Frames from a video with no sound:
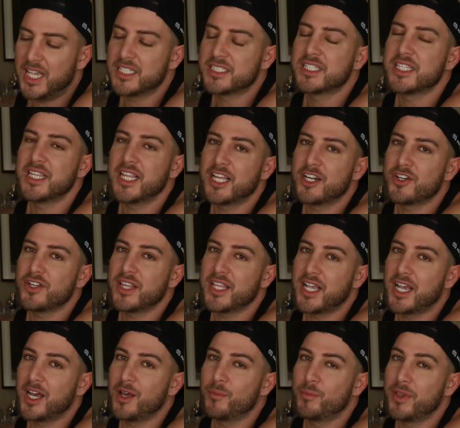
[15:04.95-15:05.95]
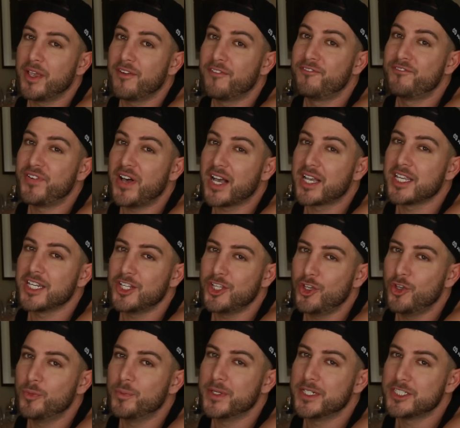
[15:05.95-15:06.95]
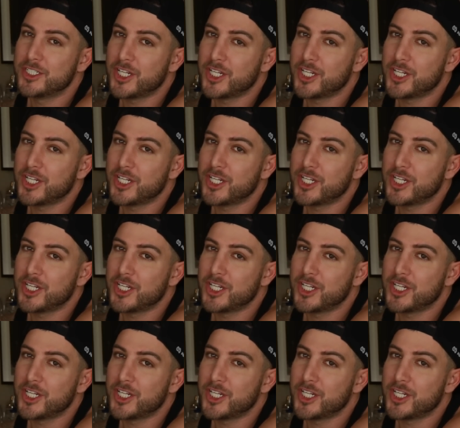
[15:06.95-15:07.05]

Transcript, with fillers: It's literally gonna be a fucking human